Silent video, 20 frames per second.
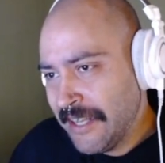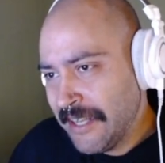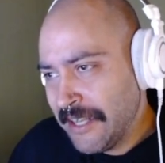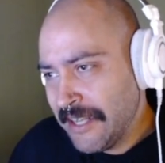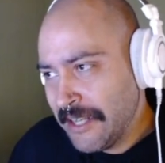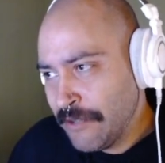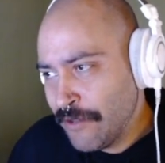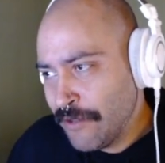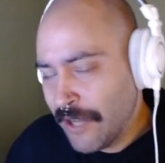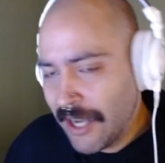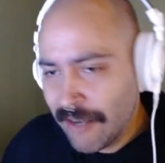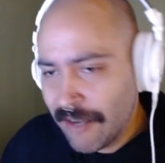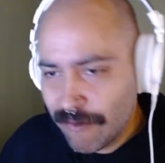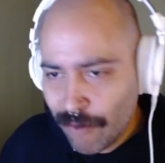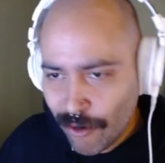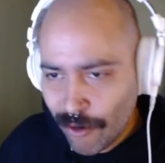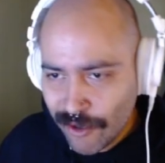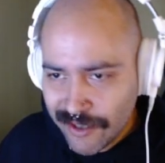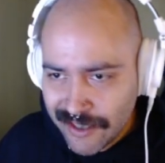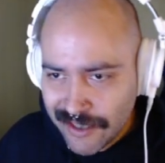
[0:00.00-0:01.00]
if you have
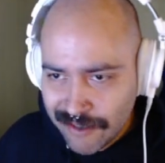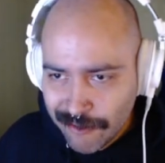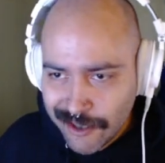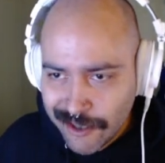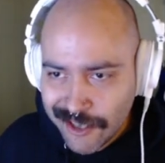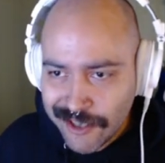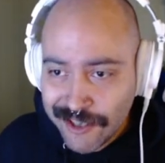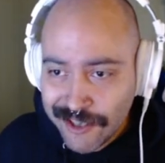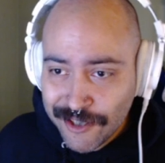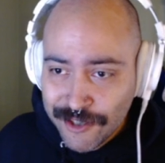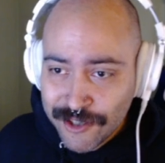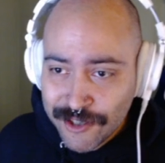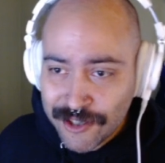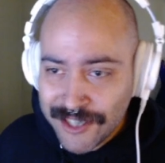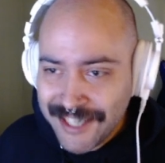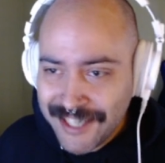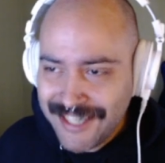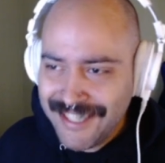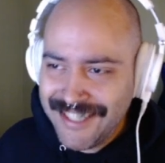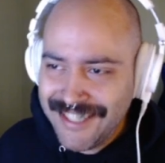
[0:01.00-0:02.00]
more than one or two
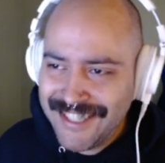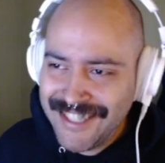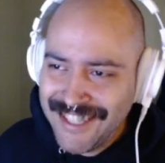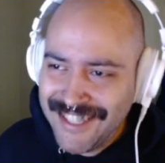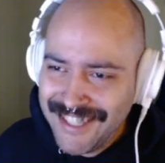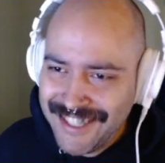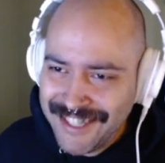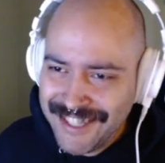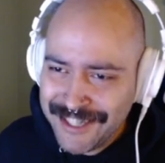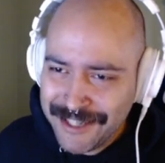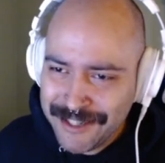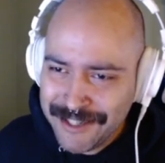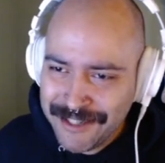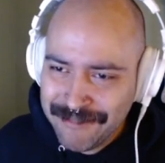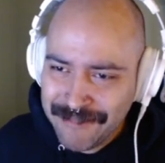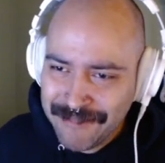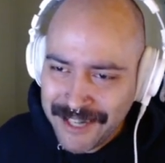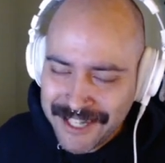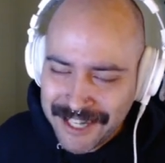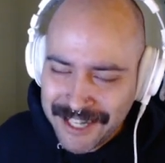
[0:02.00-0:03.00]
trees, this
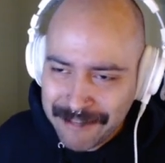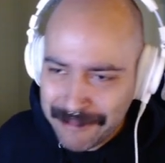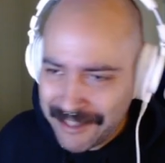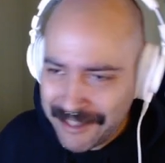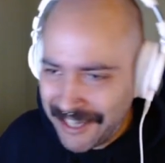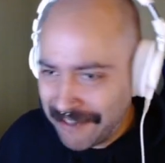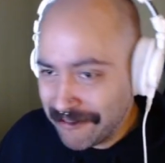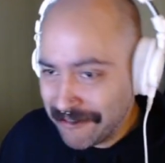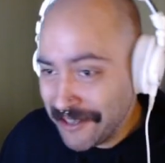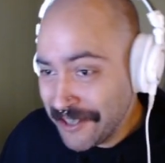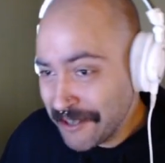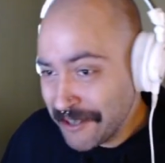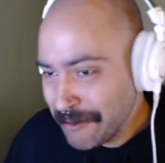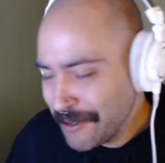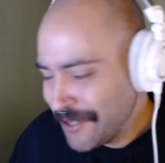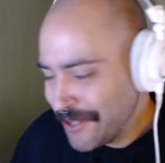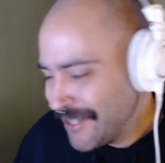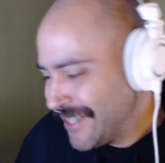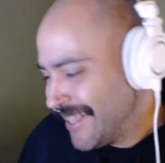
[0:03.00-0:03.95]
might not be that feasible.